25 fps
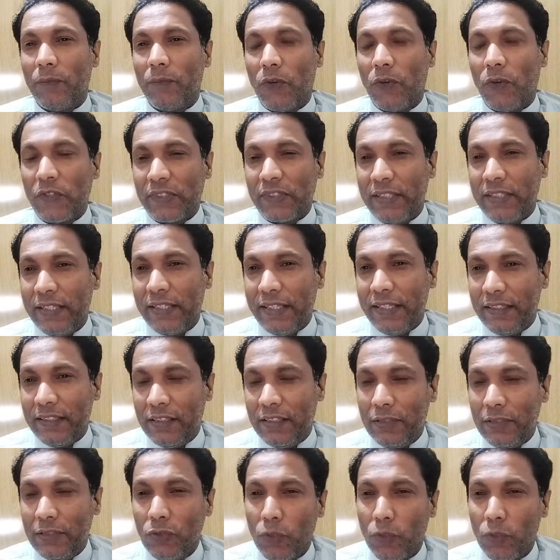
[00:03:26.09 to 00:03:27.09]
Mostly
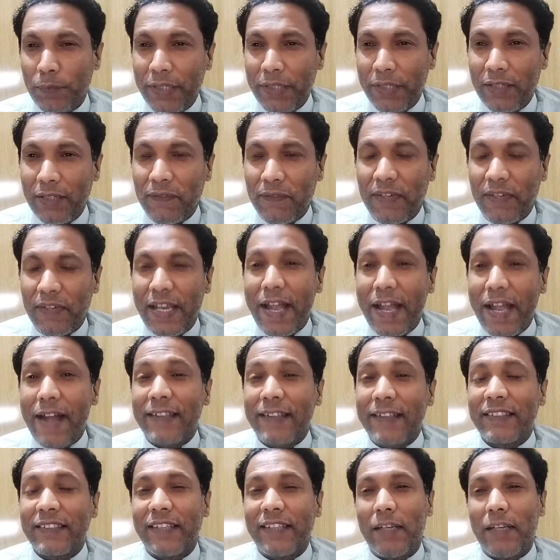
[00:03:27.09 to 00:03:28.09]
Ethiopian
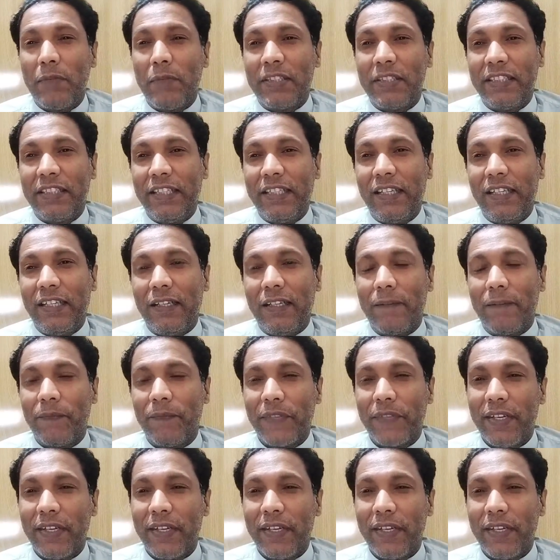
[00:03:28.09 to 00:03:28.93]
flags can be seen,